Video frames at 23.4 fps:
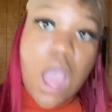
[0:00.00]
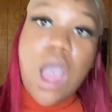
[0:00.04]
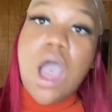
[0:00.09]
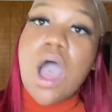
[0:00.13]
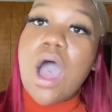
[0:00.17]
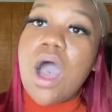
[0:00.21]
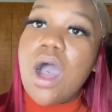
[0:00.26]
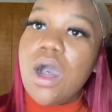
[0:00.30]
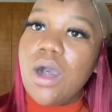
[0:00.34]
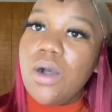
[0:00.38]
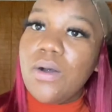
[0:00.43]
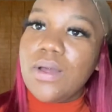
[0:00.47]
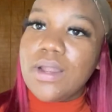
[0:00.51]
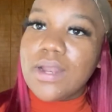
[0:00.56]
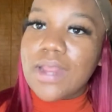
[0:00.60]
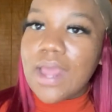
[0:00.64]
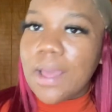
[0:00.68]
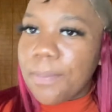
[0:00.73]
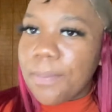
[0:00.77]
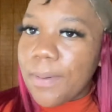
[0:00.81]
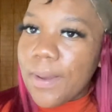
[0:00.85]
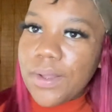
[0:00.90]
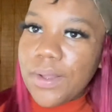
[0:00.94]
Oh, and
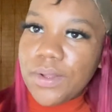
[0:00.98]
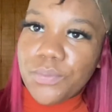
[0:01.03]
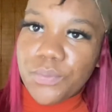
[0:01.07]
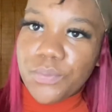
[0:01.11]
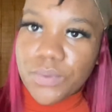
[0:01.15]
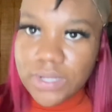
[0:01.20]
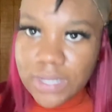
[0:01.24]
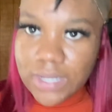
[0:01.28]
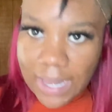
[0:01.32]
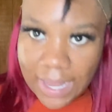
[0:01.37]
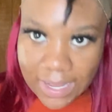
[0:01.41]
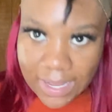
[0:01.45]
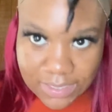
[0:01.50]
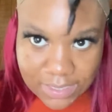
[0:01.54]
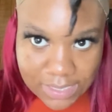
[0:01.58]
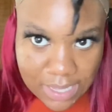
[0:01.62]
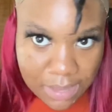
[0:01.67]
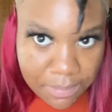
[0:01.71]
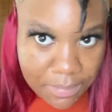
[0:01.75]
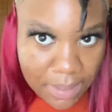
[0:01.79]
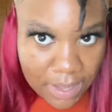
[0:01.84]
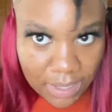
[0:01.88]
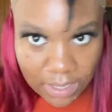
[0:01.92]
y'all probably realized
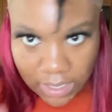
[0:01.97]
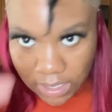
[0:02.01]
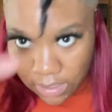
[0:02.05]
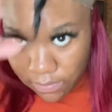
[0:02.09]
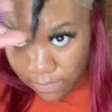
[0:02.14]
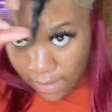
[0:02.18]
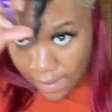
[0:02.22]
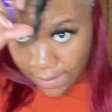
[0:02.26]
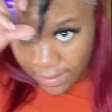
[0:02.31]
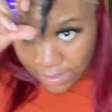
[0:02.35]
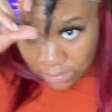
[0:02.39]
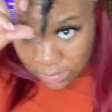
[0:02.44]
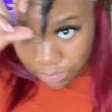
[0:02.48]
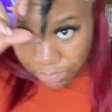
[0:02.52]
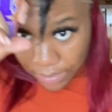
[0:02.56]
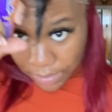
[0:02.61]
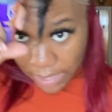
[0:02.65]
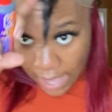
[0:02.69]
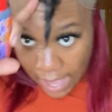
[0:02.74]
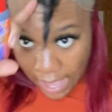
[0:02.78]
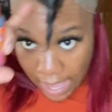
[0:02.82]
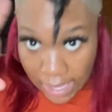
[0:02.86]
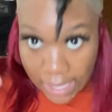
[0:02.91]
that my leave out is
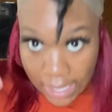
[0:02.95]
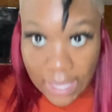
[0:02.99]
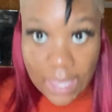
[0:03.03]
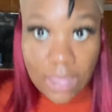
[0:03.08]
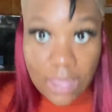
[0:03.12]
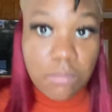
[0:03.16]
black